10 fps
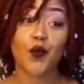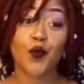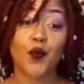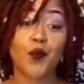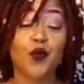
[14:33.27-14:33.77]

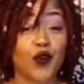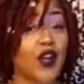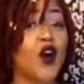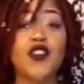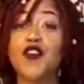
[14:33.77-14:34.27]
bring
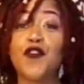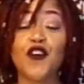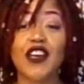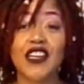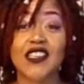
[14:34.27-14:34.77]
on the
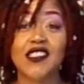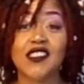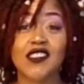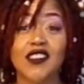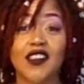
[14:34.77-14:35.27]

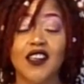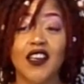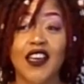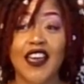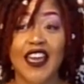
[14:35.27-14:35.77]
frizz.
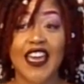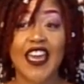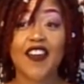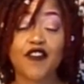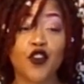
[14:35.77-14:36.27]

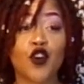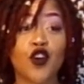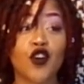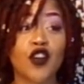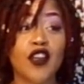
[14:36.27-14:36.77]
If
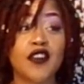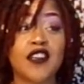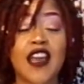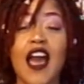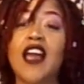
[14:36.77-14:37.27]
you're
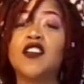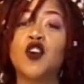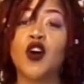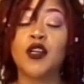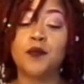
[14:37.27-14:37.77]
not
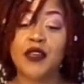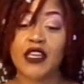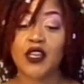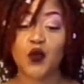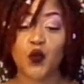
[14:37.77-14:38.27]
going to
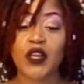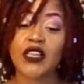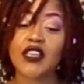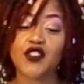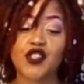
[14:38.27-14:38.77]
be
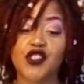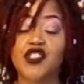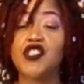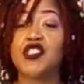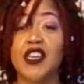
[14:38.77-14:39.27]
willing to
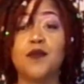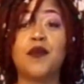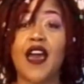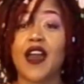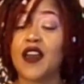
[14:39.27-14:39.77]
sit
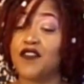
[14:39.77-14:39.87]
back, if